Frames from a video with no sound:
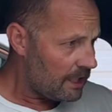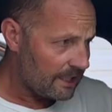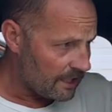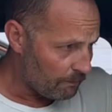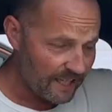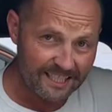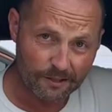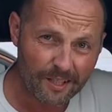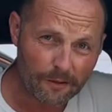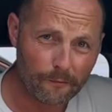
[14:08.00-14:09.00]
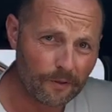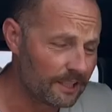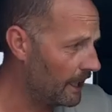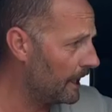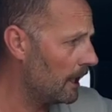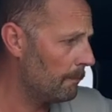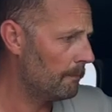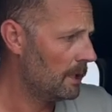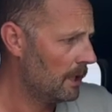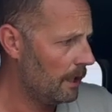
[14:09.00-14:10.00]
he said basically when you're filling it up,
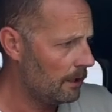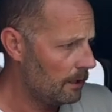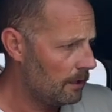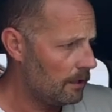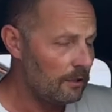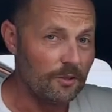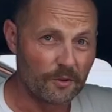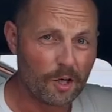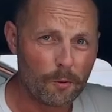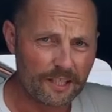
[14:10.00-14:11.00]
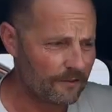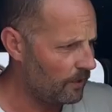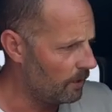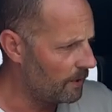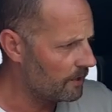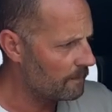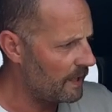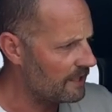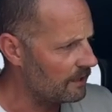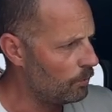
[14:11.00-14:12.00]
you'll know when it's full because
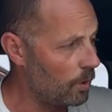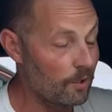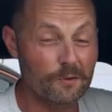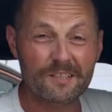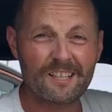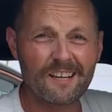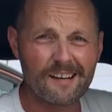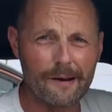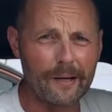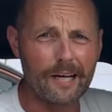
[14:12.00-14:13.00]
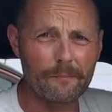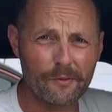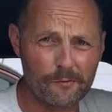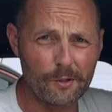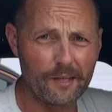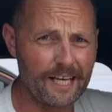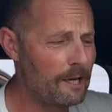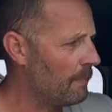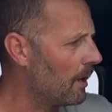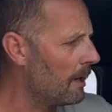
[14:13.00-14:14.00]
basically water will start coming up through the
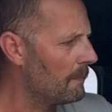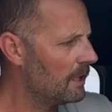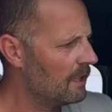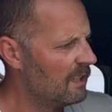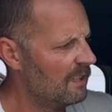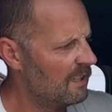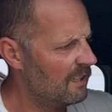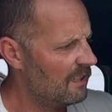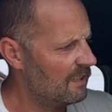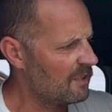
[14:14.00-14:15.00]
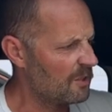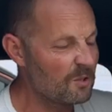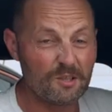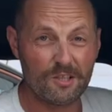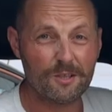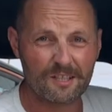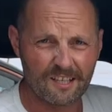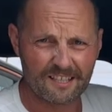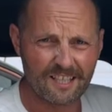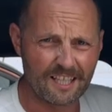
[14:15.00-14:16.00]
air pipe. So as soon as you
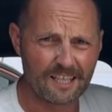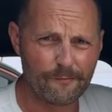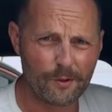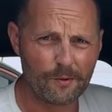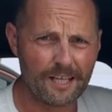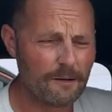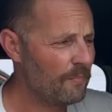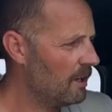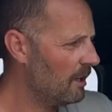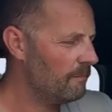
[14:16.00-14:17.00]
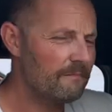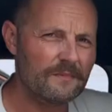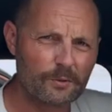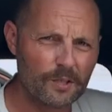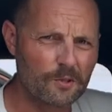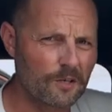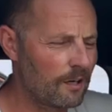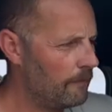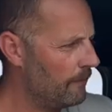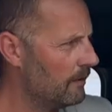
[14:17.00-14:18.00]
start seeing it come through the air pipe, switch her
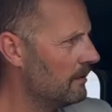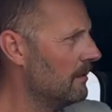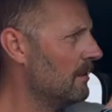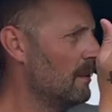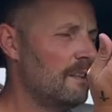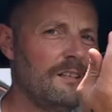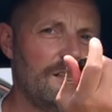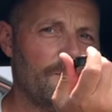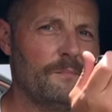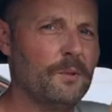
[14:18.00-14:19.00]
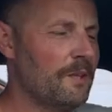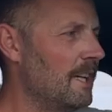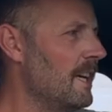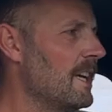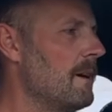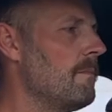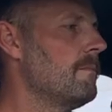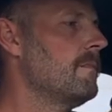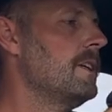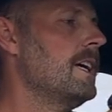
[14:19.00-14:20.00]
off, put the air gap,
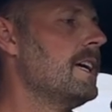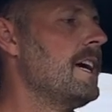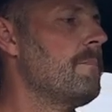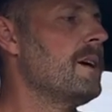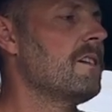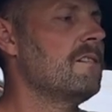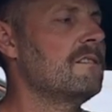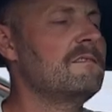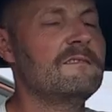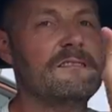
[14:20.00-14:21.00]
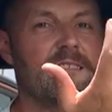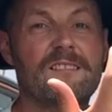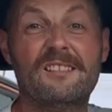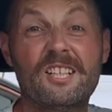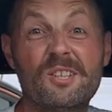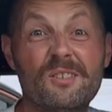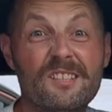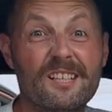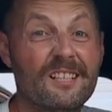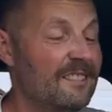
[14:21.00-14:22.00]
the air cap back on, and you're
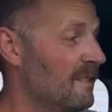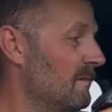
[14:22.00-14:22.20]
good to go.